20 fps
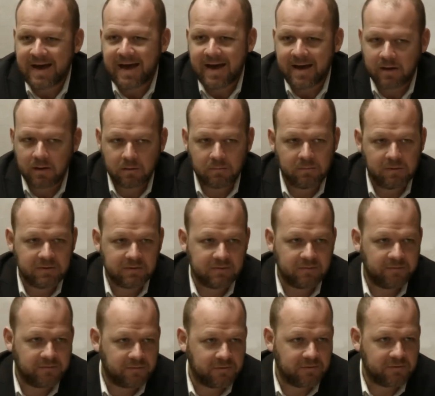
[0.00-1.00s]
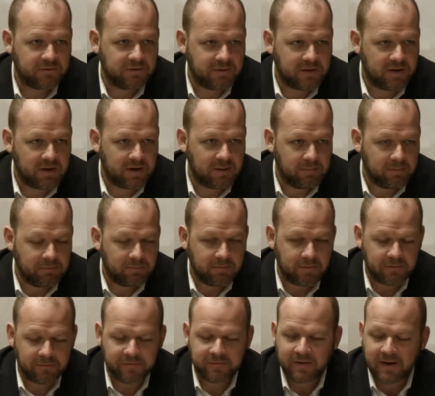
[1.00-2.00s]
Adam as the first name of
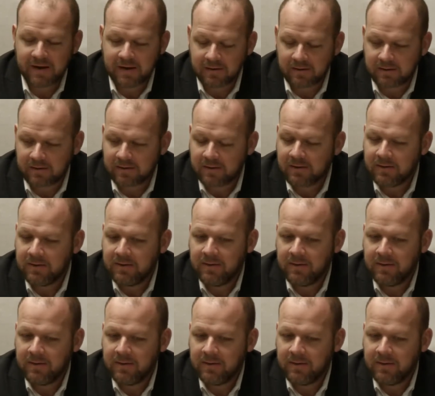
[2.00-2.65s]
their filing.